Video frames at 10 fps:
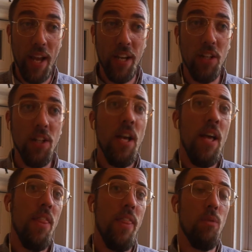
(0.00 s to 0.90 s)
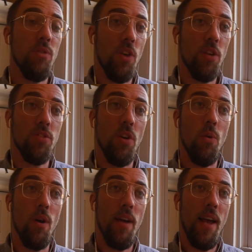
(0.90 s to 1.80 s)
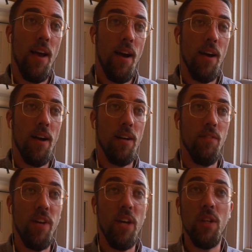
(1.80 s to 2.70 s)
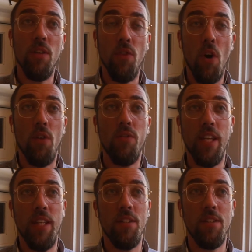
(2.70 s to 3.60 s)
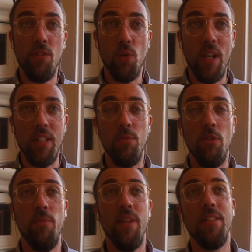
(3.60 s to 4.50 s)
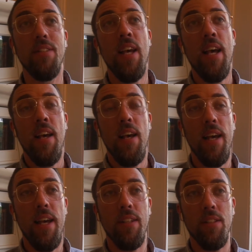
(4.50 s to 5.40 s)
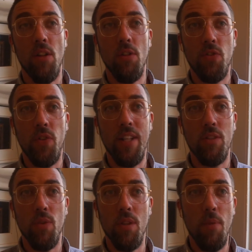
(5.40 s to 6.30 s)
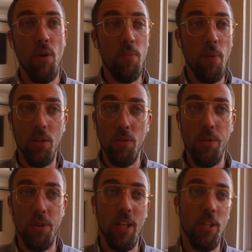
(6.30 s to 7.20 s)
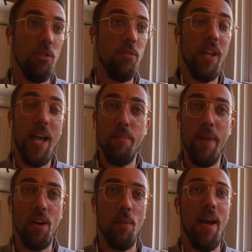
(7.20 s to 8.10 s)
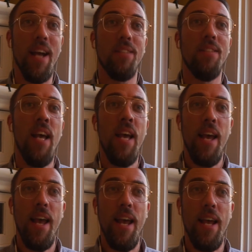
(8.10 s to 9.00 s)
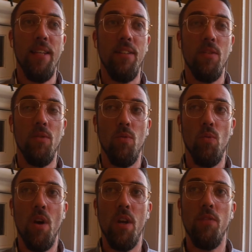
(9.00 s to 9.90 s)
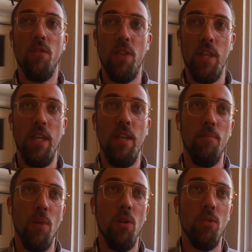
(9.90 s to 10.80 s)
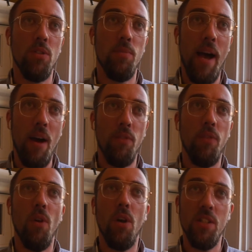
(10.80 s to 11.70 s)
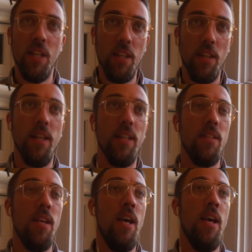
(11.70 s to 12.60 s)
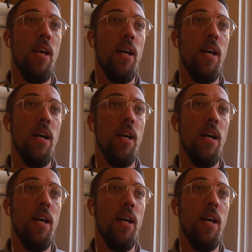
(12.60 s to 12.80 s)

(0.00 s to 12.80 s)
writer that was also very involved in the civil rights movement and close friends with both Martin Luther King Jr. and Malcolm X, and one of the most powerful, articulate